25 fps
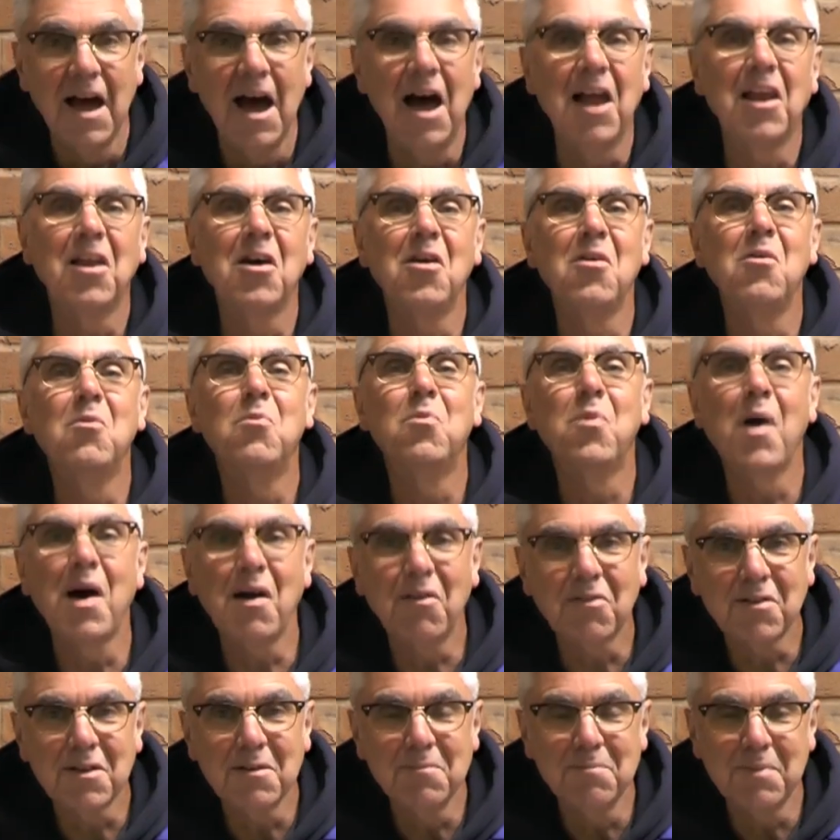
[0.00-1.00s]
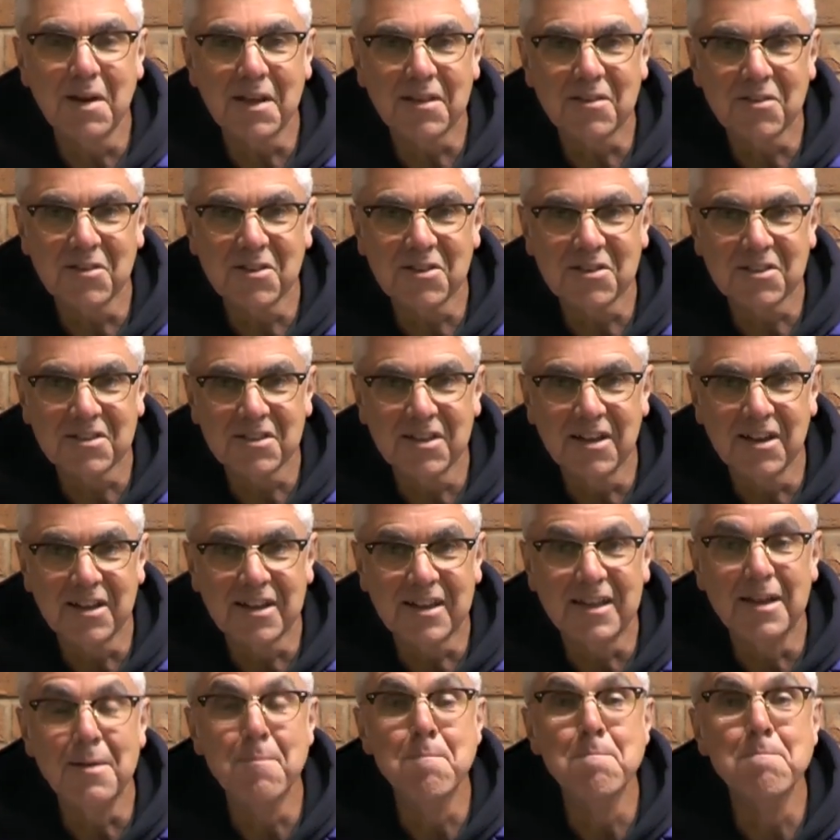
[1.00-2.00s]
Hello, welcome back to the
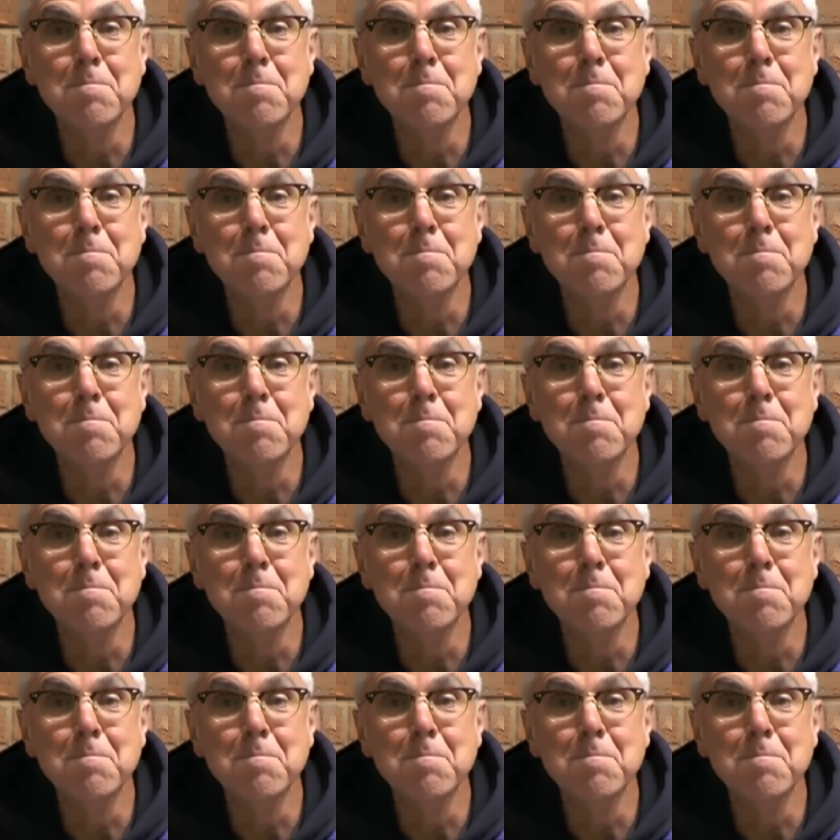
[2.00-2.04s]
circuit.